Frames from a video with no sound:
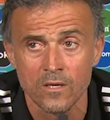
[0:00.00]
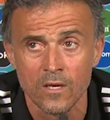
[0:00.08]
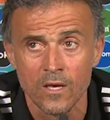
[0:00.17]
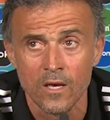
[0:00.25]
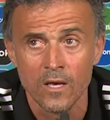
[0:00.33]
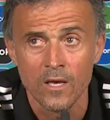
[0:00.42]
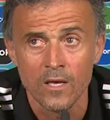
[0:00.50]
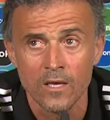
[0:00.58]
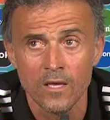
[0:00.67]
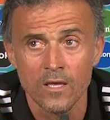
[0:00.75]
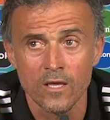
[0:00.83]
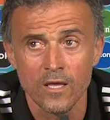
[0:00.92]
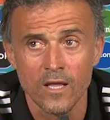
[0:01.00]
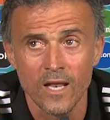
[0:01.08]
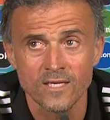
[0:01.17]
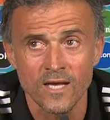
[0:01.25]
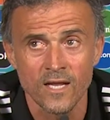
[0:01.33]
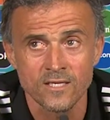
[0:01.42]
whether I'm a better
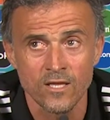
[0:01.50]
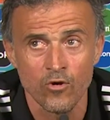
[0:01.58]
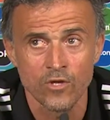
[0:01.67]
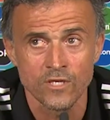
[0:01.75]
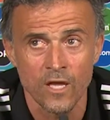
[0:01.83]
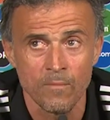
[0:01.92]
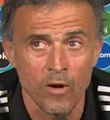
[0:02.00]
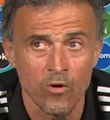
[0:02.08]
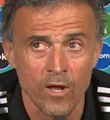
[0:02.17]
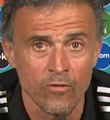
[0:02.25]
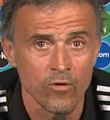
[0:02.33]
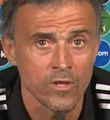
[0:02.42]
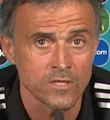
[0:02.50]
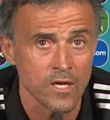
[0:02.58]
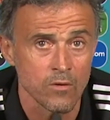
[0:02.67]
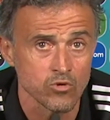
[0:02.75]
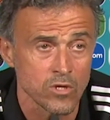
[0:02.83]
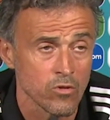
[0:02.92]
coach. I would just
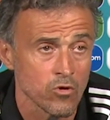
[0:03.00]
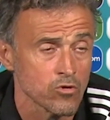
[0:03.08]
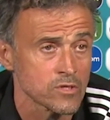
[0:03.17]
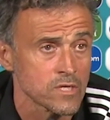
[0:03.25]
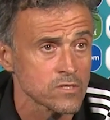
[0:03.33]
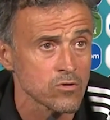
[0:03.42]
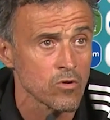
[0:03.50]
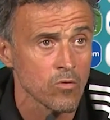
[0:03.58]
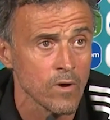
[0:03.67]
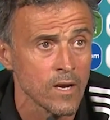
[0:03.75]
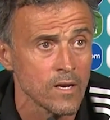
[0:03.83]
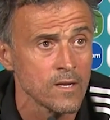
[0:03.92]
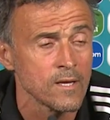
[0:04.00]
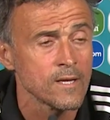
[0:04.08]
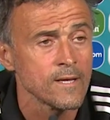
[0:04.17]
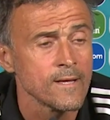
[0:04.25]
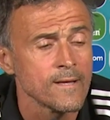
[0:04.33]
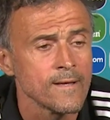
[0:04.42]
say I am who I am,
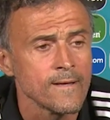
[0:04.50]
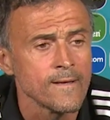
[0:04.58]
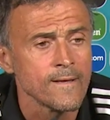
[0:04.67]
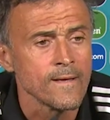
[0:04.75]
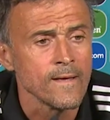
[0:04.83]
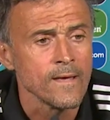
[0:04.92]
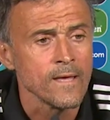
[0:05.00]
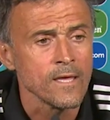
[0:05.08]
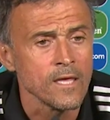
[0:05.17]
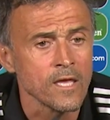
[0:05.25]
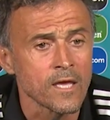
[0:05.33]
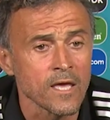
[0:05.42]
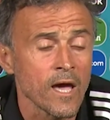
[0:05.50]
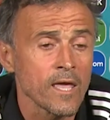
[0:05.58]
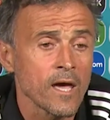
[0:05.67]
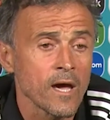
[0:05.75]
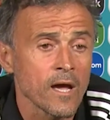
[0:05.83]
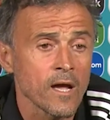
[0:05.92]
and of course, I want to
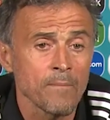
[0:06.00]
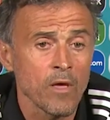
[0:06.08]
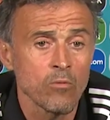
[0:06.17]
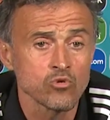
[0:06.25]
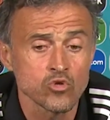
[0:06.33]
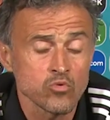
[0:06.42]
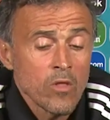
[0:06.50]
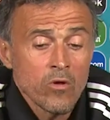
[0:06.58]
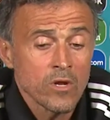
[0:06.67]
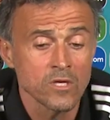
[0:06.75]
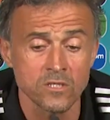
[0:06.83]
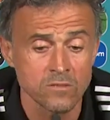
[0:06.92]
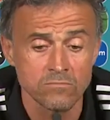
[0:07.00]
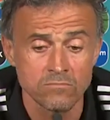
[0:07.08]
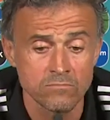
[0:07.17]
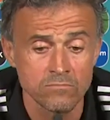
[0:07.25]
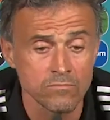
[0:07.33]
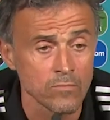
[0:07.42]
continue improving and achieving
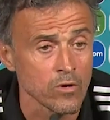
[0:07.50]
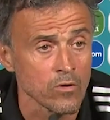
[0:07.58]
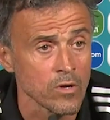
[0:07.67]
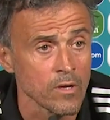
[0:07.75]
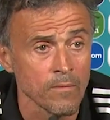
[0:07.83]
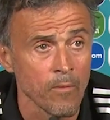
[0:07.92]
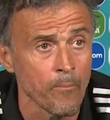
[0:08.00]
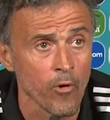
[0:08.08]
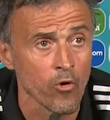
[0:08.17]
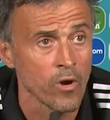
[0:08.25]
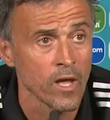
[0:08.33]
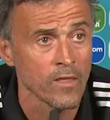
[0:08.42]
more things.